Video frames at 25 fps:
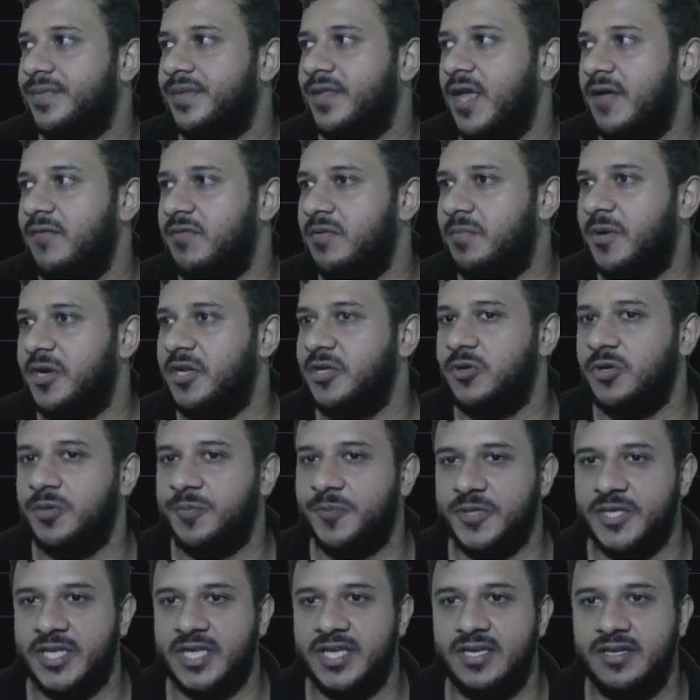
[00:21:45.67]
Everybody good
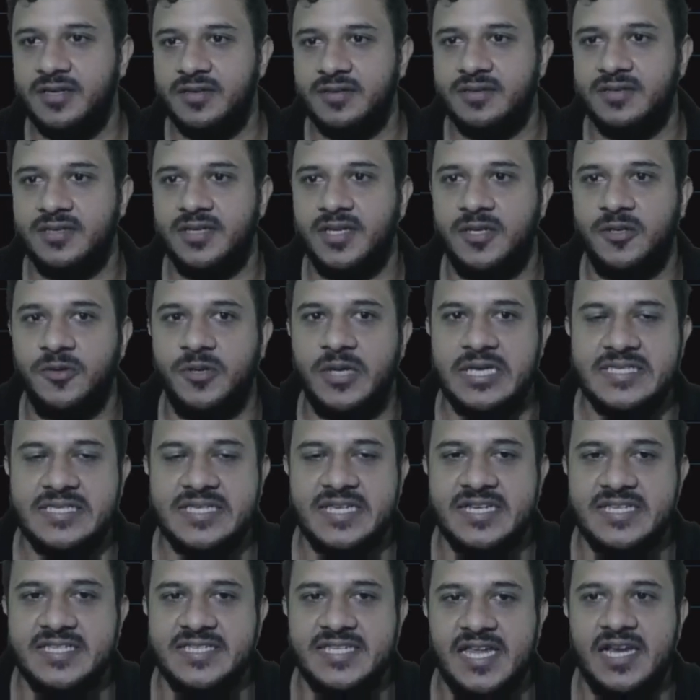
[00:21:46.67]
with it? Did you guys
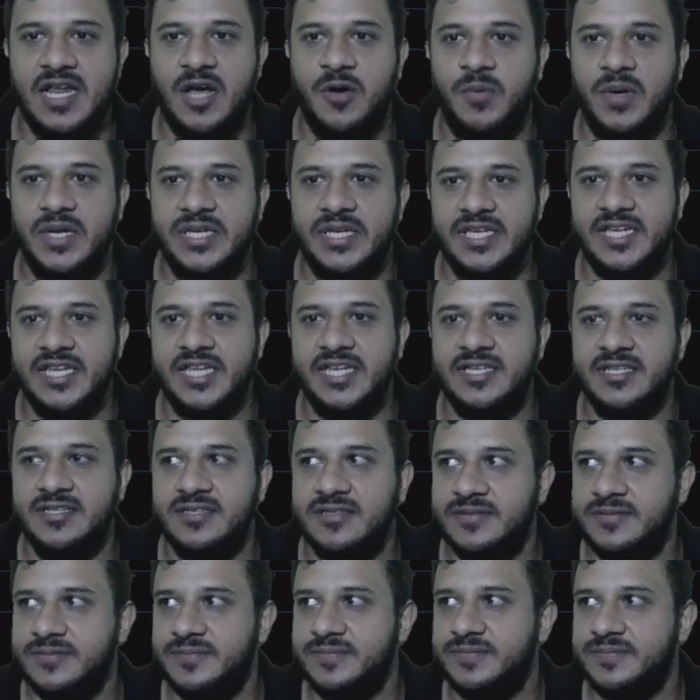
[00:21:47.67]
understand how I did it?